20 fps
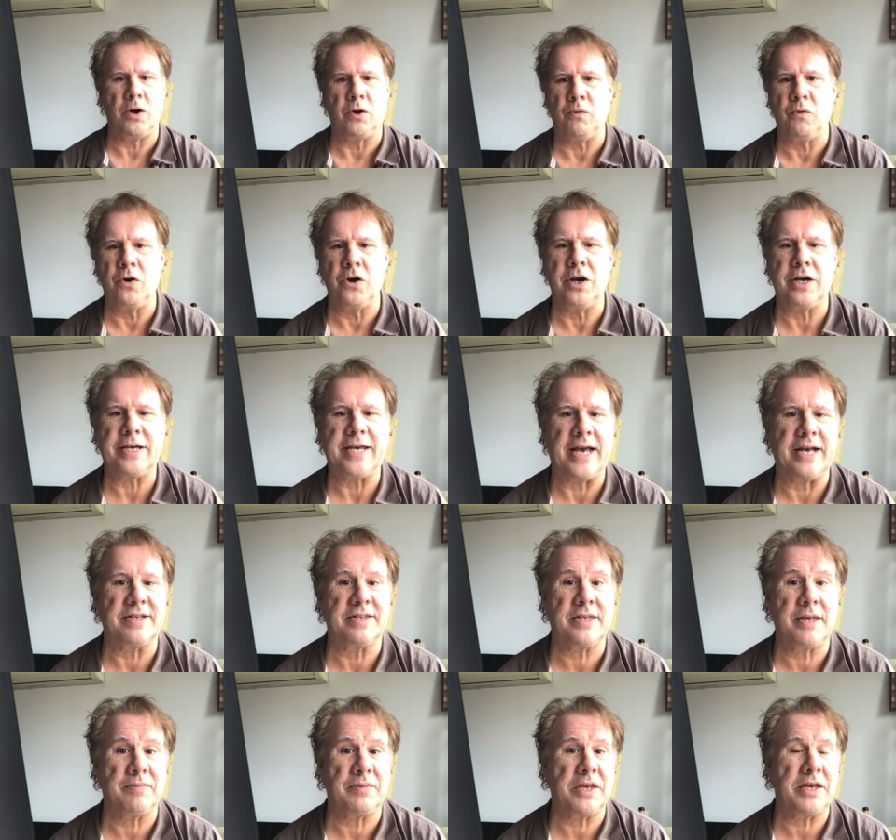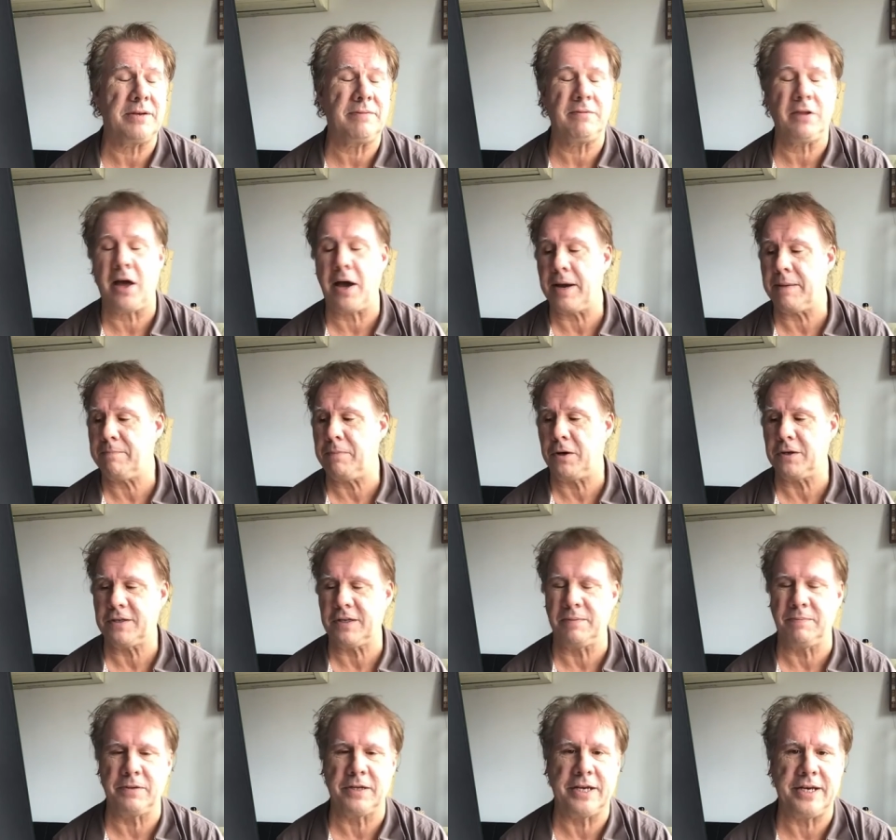want to work out something like
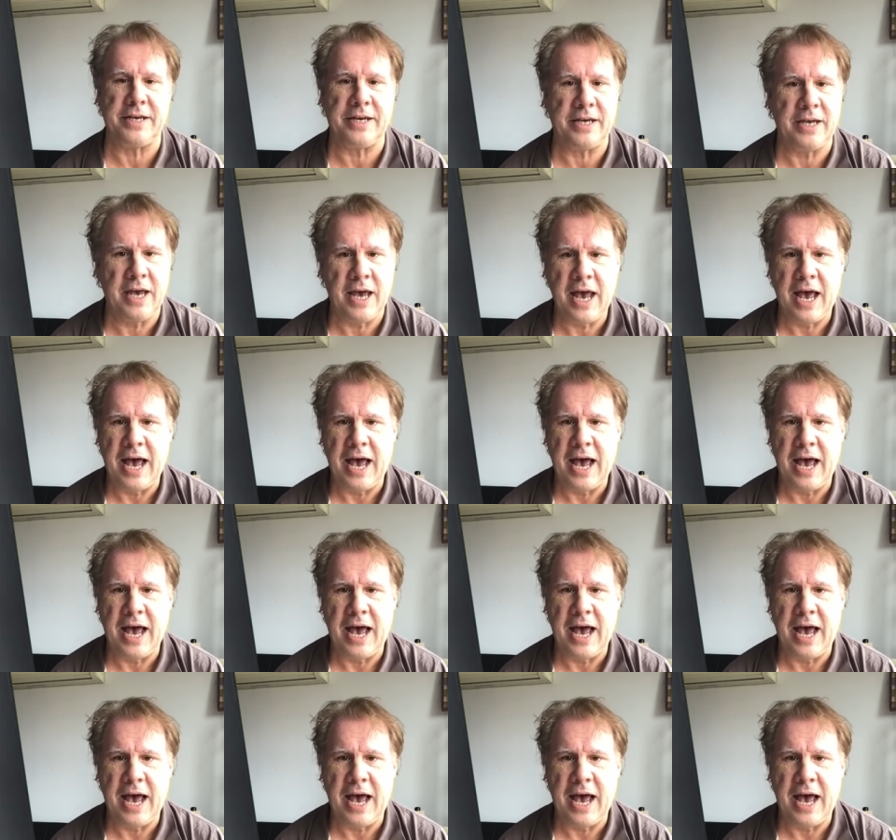possibly,